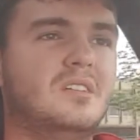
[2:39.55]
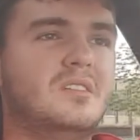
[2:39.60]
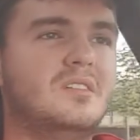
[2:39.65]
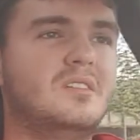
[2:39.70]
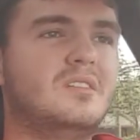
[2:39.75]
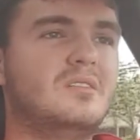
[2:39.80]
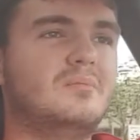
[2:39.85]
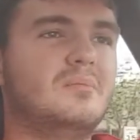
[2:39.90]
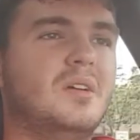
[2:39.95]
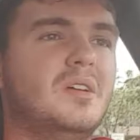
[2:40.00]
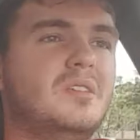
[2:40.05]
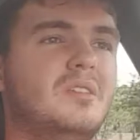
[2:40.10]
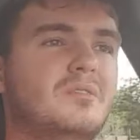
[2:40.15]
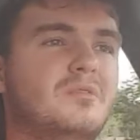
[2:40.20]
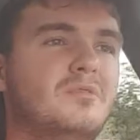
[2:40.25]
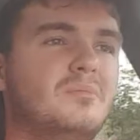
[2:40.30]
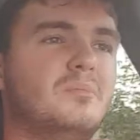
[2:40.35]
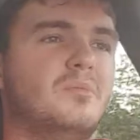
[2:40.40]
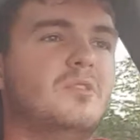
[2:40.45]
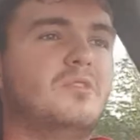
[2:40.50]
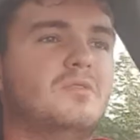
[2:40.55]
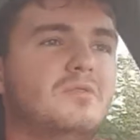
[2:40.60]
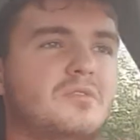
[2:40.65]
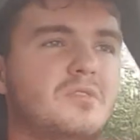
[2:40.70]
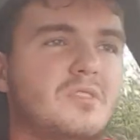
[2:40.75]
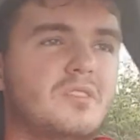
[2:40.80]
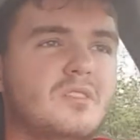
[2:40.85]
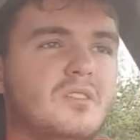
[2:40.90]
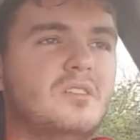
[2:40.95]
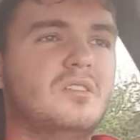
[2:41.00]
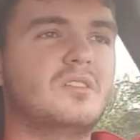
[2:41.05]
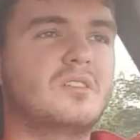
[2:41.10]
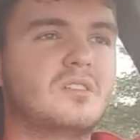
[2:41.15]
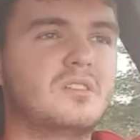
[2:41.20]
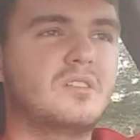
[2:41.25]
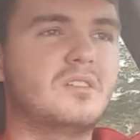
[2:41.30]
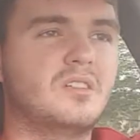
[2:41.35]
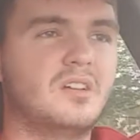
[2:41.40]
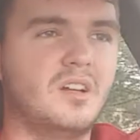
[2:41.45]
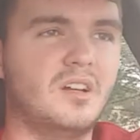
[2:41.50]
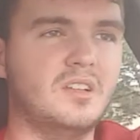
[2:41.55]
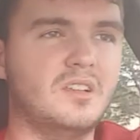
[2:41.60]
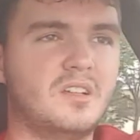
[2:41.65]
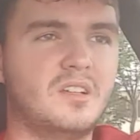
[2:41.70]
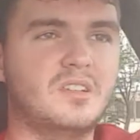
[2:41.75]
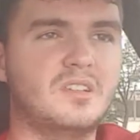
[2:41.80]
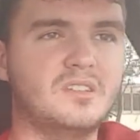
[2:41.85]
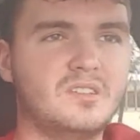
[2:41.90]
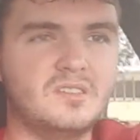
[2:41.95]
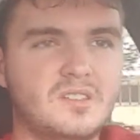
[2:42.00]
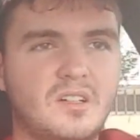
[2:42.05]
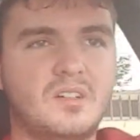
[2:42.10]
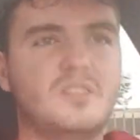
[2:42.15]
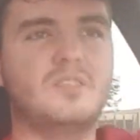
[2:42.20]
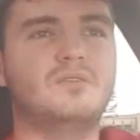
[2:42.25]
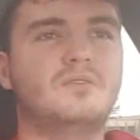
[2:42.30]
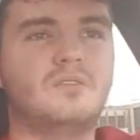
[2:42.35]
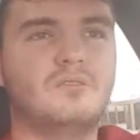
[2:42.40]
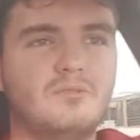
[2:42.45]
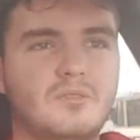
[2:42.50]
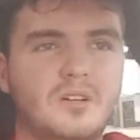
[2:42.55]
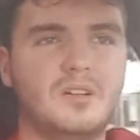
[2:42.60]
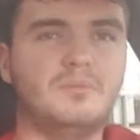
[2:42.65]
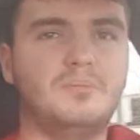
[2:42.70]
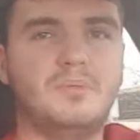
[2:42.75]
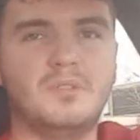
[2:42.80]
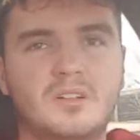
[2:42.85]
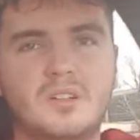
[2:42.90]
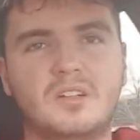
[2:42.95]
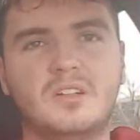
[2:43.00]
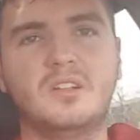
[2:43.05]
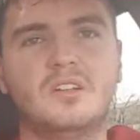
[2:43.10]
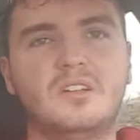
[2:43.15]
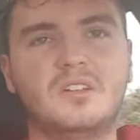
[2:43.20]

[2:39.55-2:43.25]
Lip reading: Did it mainly from the look. I like the sound of it when I put it in.